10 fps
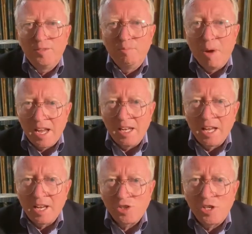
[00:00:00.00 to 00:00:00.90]
May
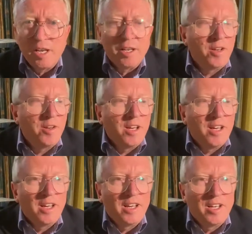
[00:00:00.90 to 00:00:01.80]
last year,
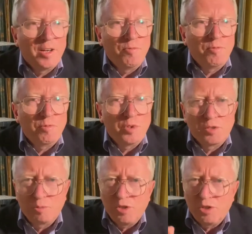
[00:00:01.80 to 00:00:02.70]

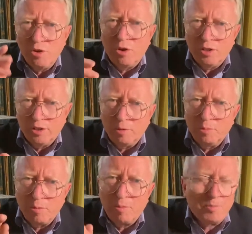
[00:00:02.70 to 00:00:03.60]
with the odd little
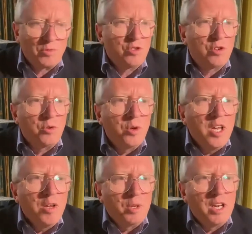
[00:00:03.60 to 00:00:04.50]
blip up to 2.
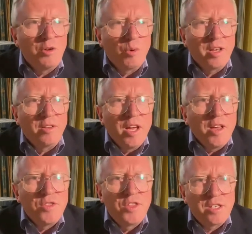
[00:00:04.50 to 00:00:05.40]
But anyway,
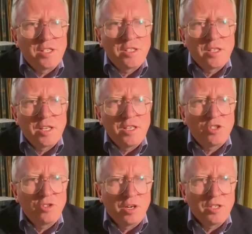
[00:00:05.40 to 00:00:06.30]
these
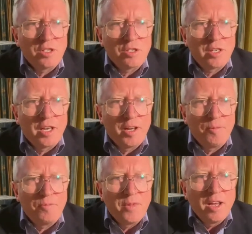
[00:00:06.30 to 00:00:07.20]
guidance,
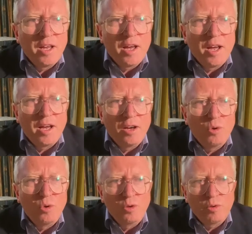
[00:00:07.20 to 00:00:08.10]
the
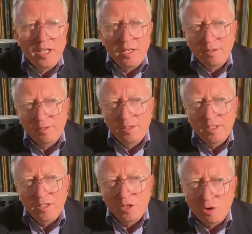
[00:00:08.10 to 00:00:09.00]

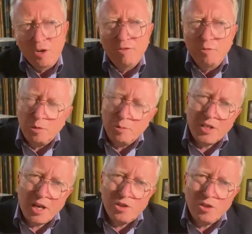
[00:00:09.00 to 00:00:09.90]
degree of
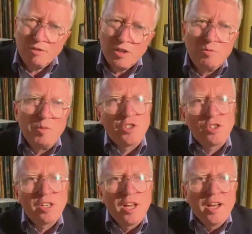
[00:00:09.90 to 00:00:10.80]
implementation of these
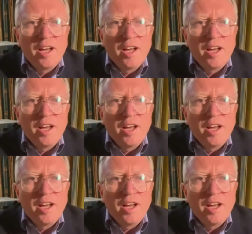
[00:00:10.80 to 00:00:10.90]
measures